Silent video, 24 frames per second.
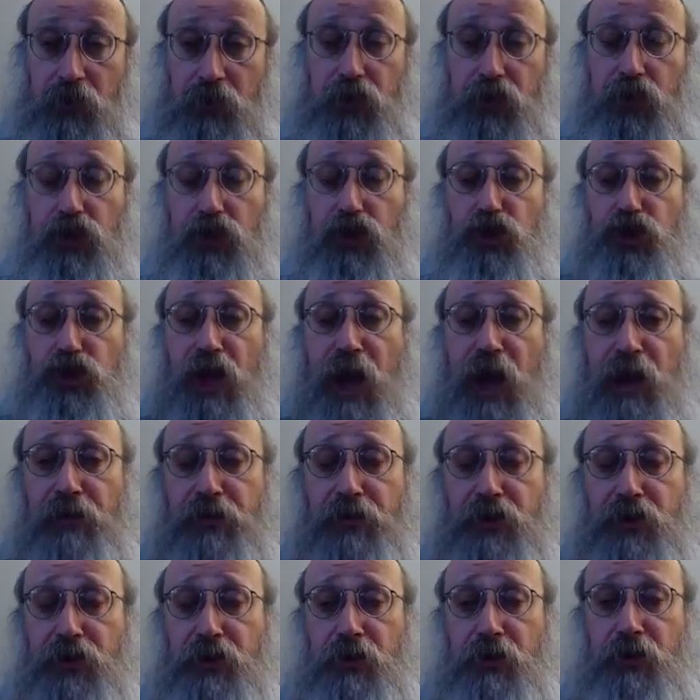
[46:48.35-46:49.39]
the
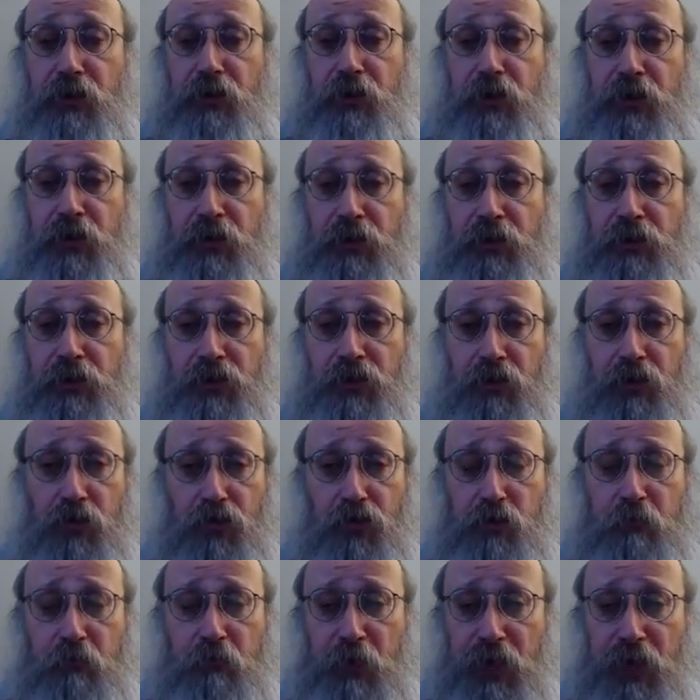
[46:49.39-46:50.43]
charity
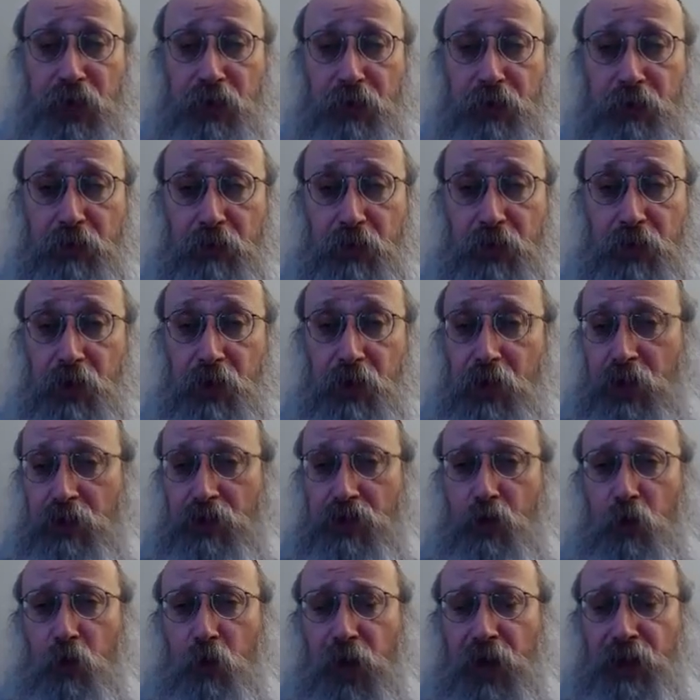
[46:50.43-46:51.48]
could be,
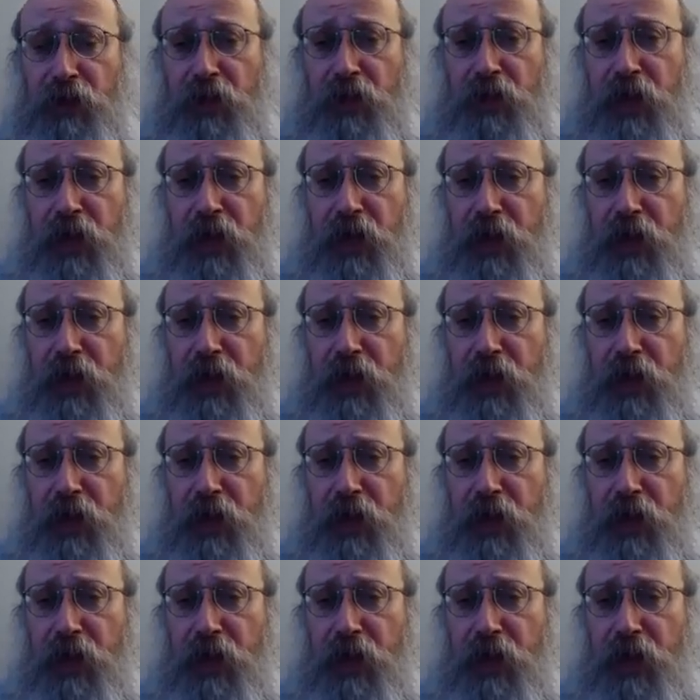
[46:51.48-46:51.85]
on